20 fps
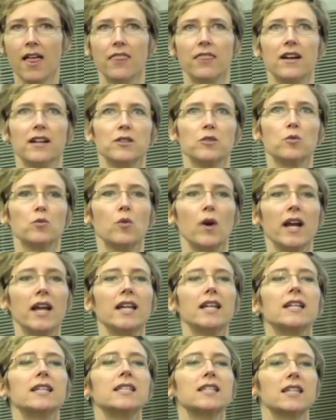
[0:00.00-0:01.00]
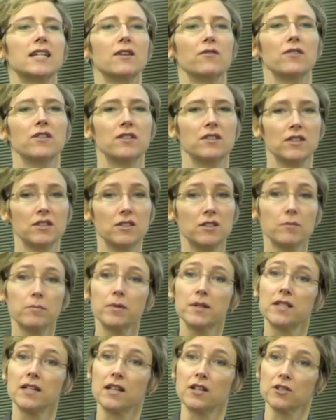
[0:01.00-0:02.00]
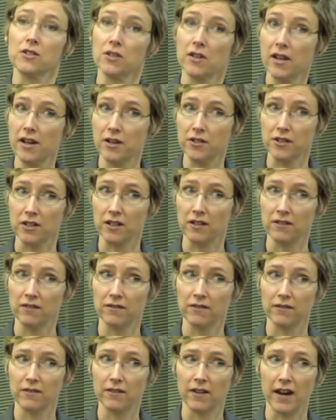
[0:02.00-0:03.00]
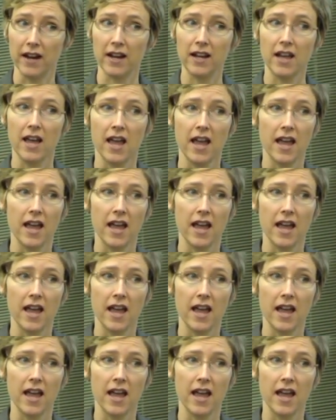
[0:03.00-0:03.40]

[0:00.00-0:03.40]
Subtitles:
that's waiting to give the system potential energy, right?